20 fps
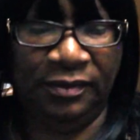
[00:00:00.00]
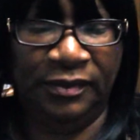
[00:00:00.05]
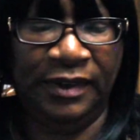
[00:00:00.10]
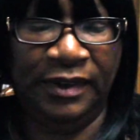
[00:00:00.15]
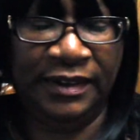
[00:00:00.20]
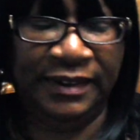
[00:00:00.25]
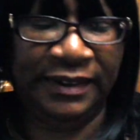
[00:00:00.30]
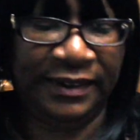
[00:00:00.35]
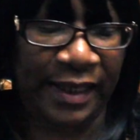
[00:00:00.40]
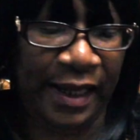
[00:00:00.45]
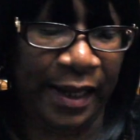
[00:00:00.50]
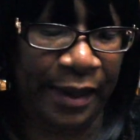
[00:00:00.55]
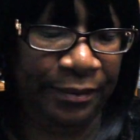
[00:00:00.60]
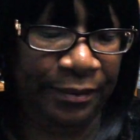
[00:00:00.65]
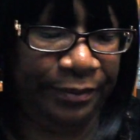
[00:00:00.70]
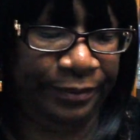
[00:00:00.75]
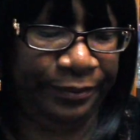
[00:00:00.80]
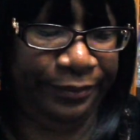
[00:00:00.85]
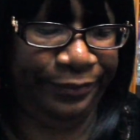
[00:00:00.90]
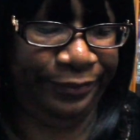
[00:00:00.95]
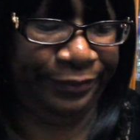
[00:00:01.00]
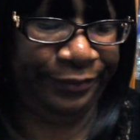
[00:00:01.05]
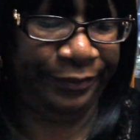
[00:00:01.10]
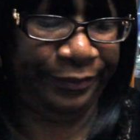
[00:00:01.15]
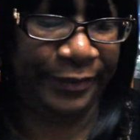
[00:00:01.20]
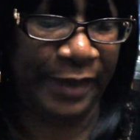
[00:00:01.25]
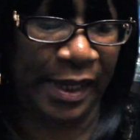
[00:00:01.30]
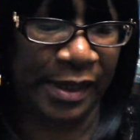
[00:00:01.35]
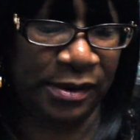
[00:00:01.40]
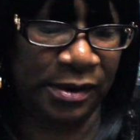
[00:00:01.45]
It's that's,
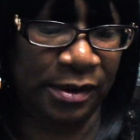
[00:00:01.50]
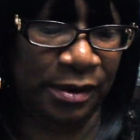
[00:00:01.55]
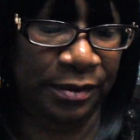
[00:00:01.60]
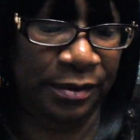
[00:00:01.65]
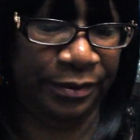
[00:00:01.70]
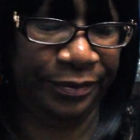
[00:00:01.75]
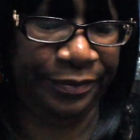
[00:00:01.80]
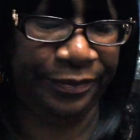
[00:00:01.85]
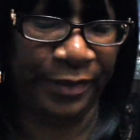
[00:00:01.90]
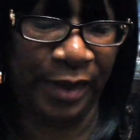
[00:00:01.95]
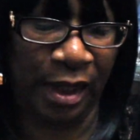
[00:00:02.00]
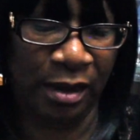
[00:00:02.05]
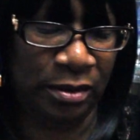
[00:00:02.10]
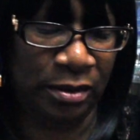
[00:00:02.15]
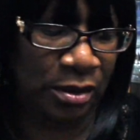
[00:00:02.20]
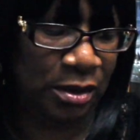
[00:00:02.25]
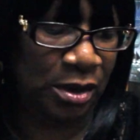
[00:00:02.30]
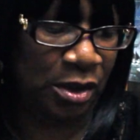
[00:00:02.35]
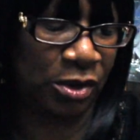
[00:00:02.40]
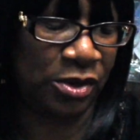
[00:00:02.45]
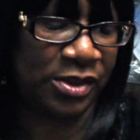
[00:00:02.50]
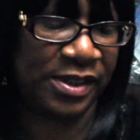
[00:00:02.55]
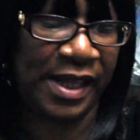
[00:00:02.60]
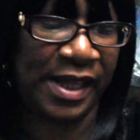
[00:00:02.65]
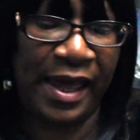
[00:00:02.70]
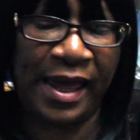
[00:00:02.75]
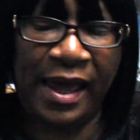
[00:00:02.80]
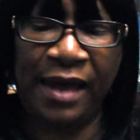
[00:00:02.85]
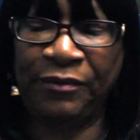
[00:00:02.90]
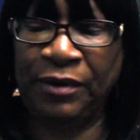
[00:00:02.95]
I don't know, because
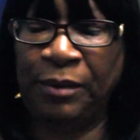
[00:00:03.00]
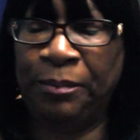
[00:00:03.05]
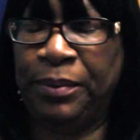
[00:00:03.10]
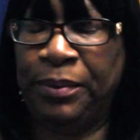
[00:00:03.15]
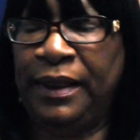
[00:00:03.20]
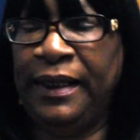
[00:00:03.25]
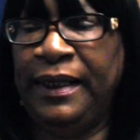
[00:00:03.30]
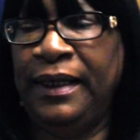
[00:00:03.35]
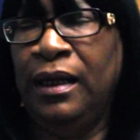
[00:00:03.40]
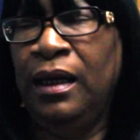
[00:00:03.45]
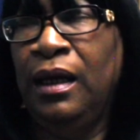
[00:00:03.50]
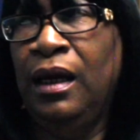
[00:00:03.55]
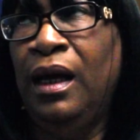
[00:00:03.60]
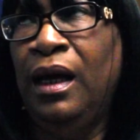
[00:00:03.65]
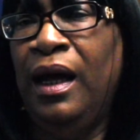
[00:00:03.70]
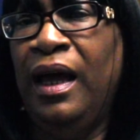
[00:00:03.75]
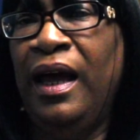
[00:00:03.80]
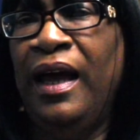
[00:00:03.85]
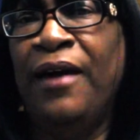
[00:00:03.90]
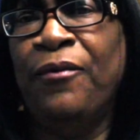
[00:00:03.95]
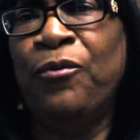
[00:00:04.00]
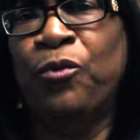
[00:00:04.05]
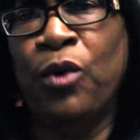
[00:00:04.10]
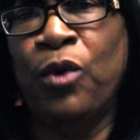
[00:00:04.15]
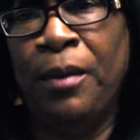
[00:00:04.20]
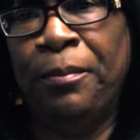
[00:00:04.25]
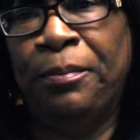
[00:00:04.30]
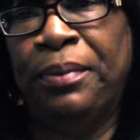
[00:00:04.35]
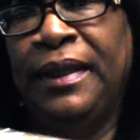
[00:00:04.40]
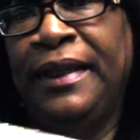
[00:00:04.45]
I have a plate. I have
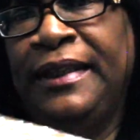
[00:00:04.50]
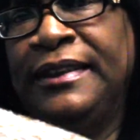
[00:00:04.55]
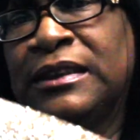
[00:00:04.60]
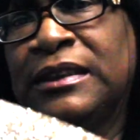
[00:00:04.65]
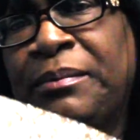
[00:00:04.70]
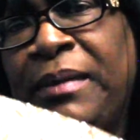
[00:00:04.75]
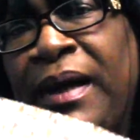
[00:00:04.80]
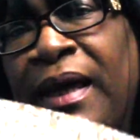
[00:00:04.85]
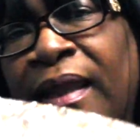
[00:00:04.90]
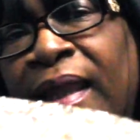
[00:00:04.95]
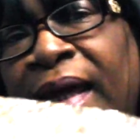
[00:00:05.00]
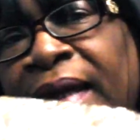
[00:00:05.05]
one placemat